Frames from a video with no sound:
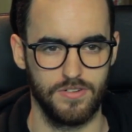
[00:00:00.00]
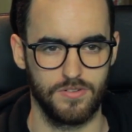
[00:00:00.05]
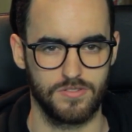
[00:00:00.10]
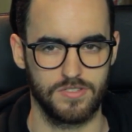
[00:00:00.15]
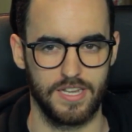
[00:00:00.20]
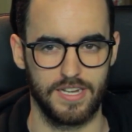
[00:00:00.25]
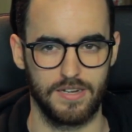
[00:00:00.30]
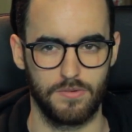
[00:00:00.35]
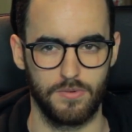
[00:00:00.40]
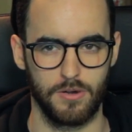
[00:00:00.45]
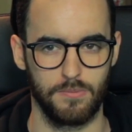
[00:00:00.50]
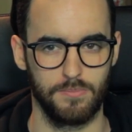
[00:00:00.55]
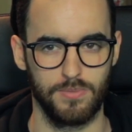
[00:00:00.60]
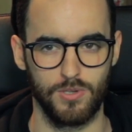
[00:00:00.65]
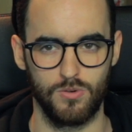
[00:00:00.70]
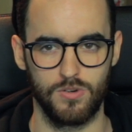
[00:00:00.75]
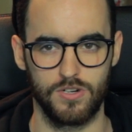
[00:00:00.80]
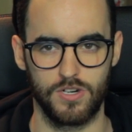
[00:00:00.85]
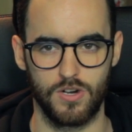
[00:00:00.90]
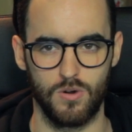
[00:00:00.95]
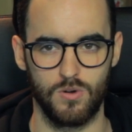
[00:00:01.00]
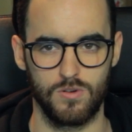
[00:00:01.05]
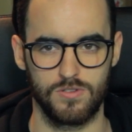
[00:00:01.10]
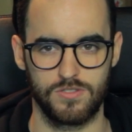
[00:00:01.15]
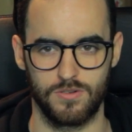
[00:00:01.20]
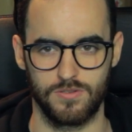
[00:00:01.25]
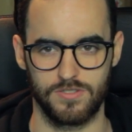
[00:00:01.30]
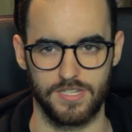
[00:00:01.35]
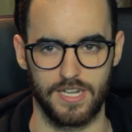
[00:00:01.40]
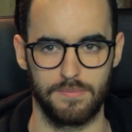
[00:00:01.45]
It was like we were blue and gold,
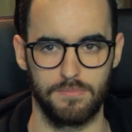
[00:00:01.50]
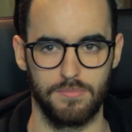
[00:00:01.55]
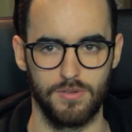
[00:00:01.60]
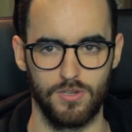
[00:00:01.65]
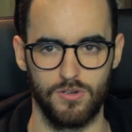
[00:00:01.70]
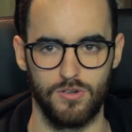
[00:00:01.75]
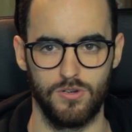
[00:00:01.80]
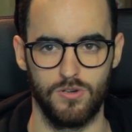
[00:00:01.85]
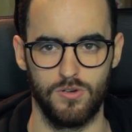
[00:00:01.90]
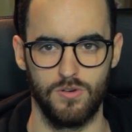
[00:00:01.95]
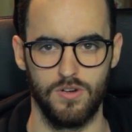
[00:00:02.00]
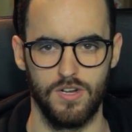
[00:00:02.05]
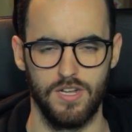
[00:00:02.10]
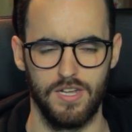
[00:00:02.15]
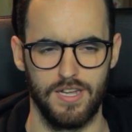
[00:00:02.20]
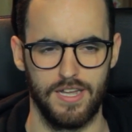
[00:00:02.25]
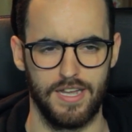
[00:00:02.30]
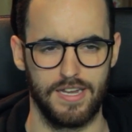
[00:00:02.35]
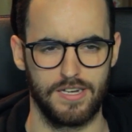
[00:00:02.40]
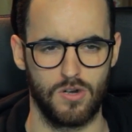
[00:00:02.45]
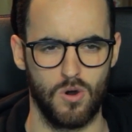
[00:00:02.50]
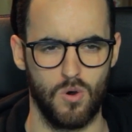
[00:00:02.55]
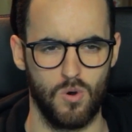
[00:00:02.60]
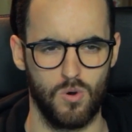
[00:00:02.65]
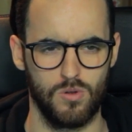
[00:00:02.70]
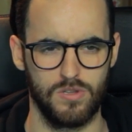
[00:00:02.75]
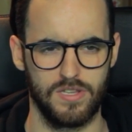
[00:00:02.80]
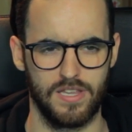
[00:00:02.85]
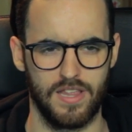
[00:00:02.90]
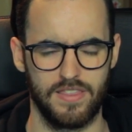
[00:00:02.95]
so it was like blue and
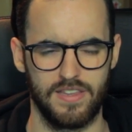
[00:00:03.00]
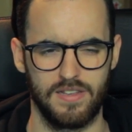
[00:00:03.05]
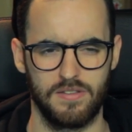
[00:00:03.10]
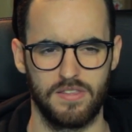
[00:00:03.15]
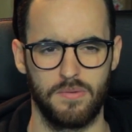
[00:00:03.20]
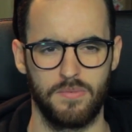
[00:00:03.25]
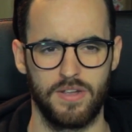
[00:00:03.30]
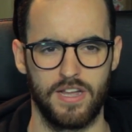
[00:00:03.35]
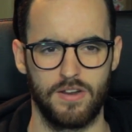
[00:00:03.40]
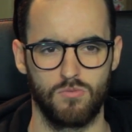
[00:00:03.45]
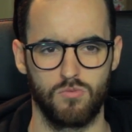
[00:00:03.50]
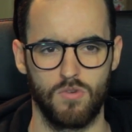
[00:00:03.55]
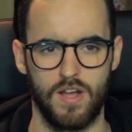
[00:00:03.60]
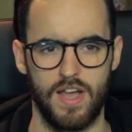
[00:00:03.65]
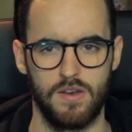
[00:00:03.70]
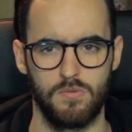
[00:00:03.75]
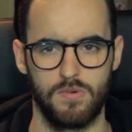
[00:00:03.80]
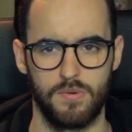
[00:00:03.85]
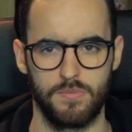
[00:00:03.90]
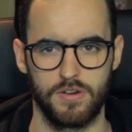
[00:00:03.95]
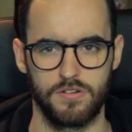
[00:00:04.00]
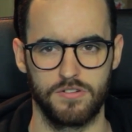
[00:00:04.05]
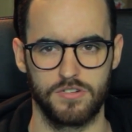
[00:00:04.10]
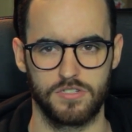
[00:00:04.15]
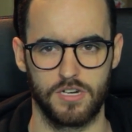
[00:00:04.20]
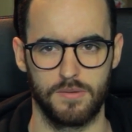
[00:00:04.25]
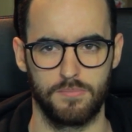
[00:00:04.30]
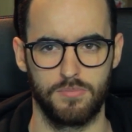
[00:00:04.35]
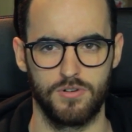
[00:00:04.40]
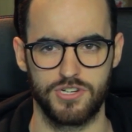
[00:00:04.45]
gold, and I think then we had red when we were
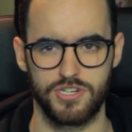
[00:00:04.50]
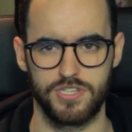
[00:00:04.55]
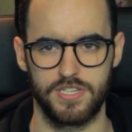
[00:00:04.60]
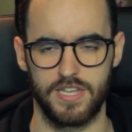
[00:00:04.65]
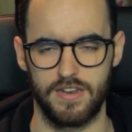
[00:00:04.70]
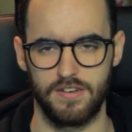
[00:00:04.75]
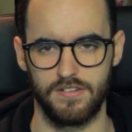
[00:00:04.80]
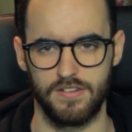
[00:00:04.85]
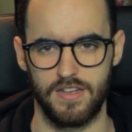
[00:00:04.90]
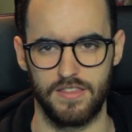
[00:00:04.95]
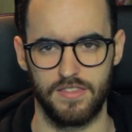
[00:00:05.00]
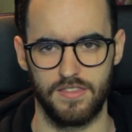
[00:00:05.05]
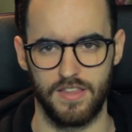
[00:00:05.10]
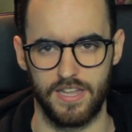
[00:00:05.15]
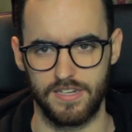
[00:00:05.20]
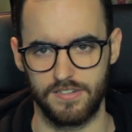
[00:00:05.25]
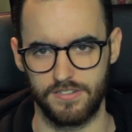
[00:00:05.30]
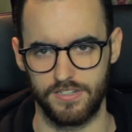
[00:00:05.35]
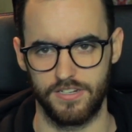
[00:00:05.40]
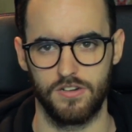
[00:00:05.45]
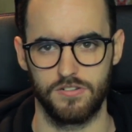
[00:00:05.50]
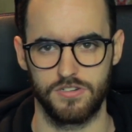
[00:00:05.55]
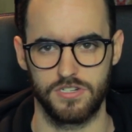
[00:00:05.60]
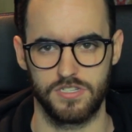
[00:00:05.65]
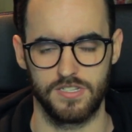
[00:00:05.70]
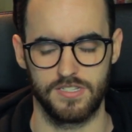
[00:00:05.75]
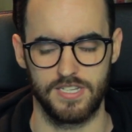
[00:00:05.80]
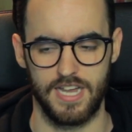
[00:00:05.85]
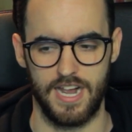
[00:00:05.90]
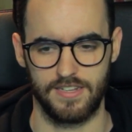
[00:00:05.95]
just going to push the end, like, you know,
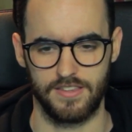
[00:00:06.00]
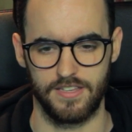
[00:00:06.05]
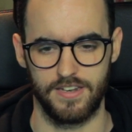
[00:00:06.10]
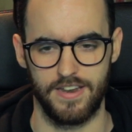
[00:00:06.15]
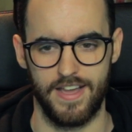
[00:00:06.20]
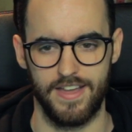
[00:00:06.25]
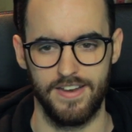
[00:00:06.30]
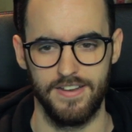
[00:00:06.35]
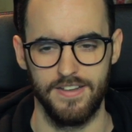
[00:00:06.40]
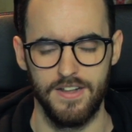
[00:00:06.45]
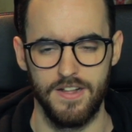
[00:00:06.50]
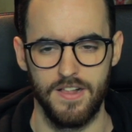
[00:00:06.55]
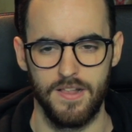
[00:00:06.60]
just attack the net.